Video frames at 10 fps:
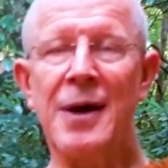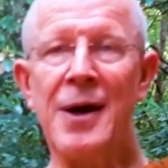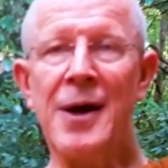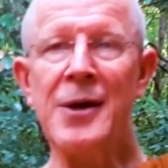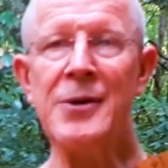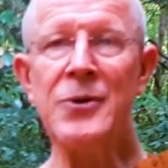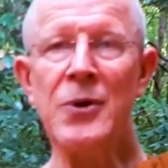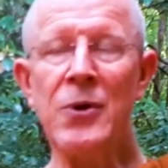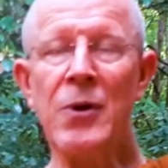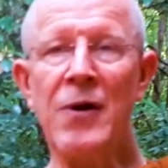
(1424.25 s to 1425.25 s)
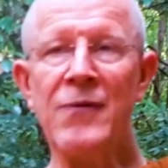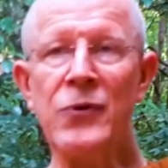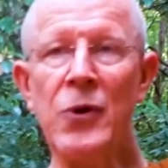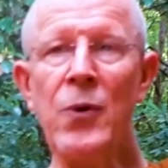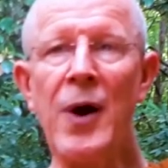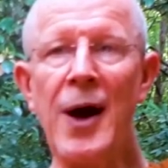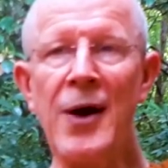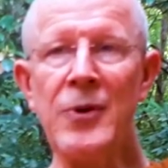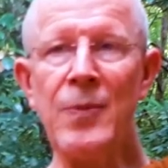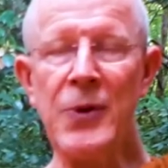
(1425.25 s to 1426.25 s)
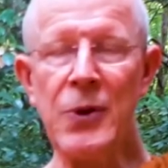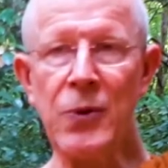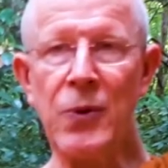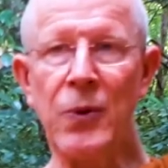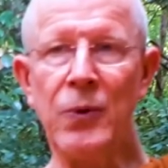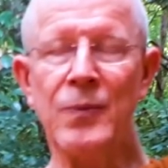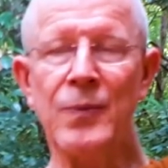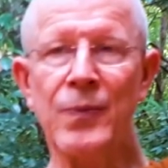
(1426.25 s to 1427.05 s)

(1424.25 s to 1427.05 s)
I know of no other bhikkhu